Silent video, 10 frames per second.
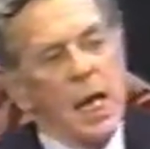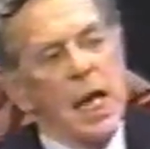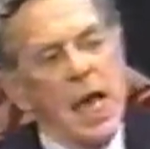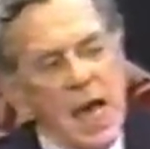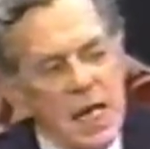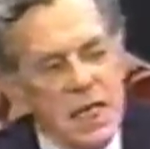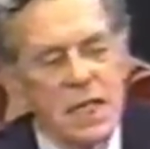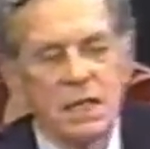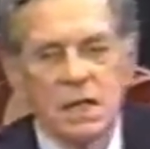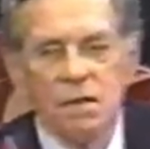
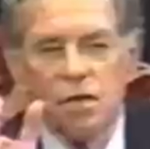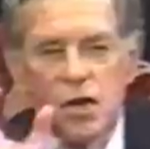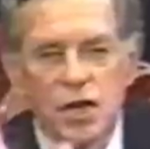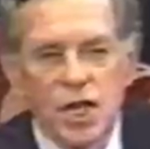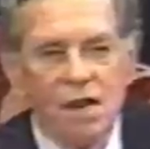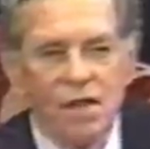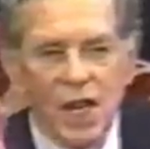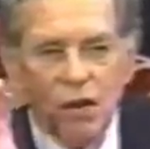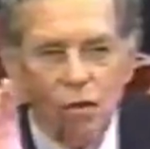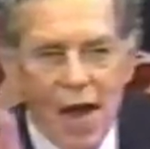His version of
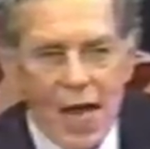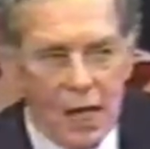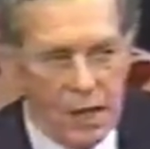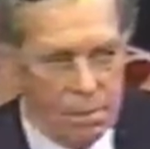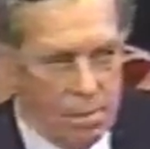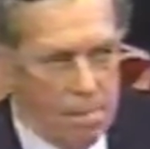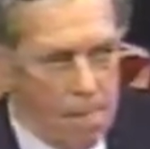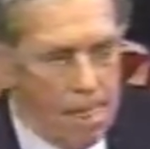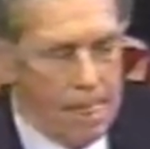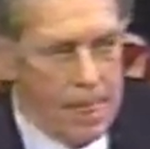the Grail
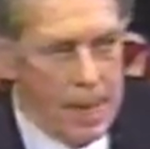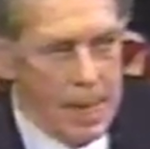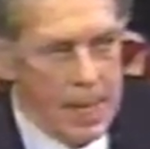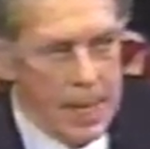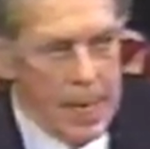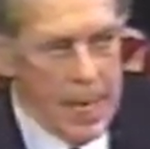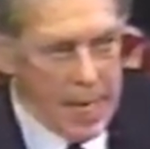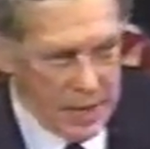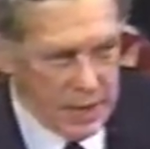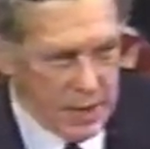
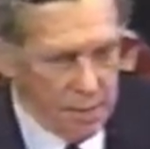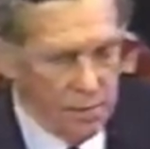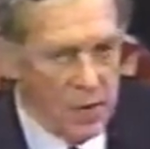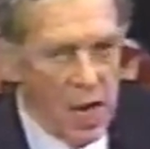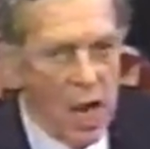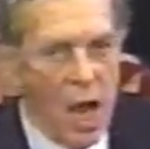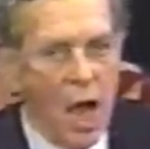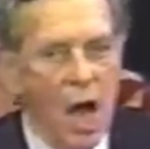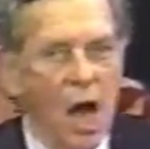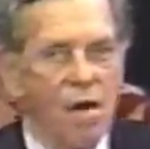is
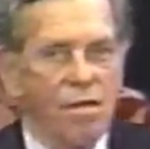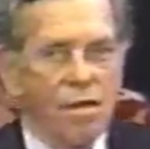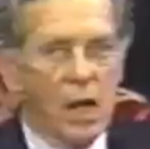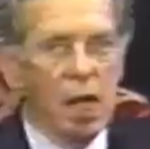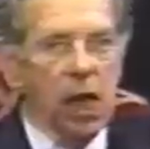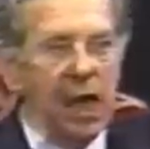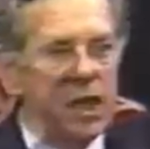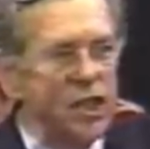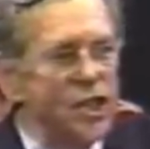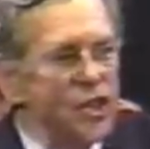of a
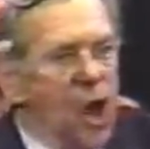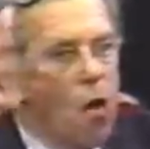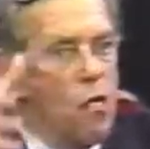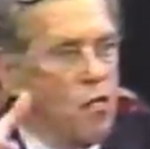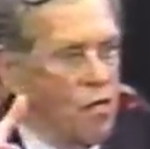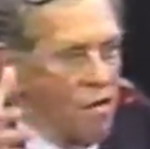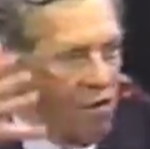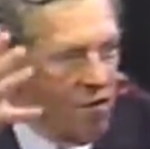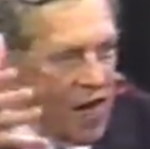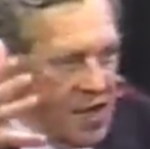stone
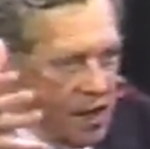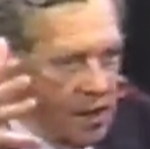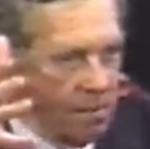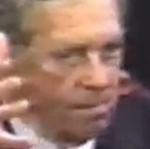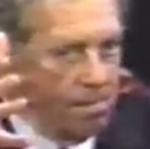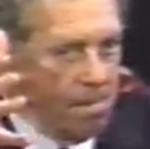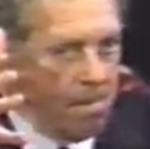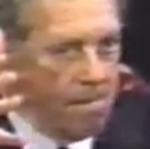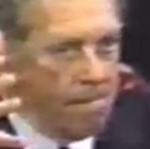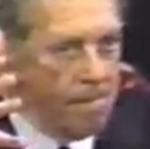vessel
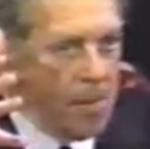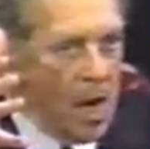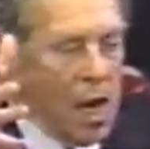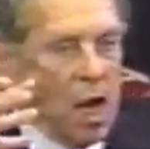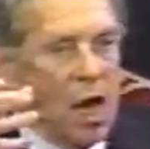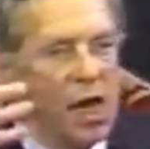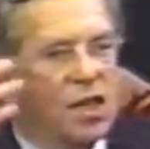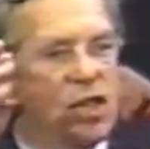a